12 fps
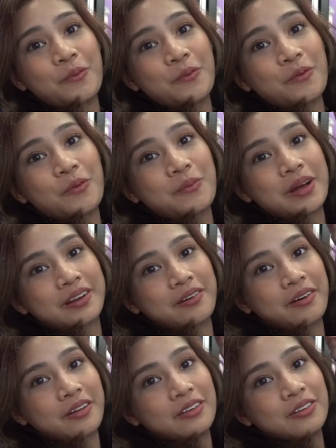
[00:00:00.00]
Oh my
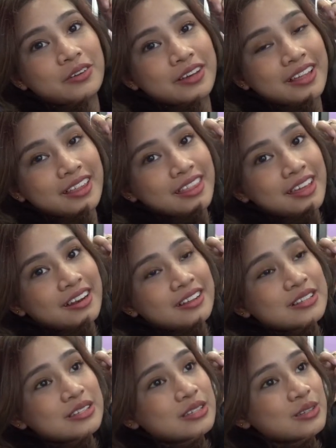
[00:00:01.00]
god, look at that.
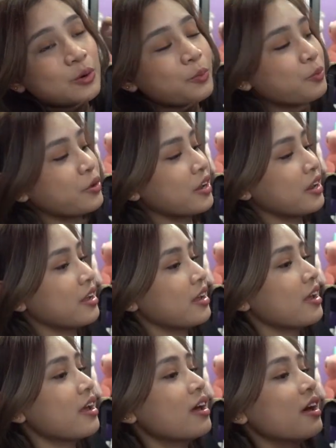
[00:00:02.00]
It's so
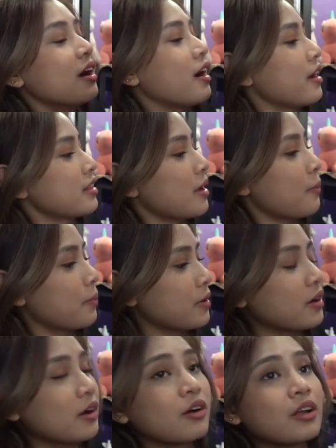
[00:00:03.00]
pretty. I tak
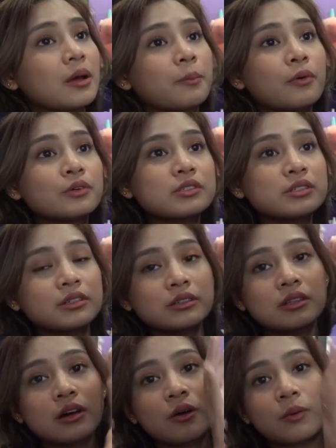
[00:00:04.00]
pernah collect poster
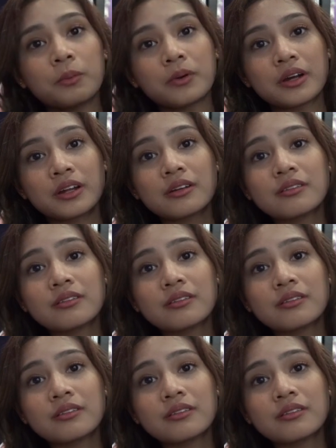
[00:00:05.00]
tau, but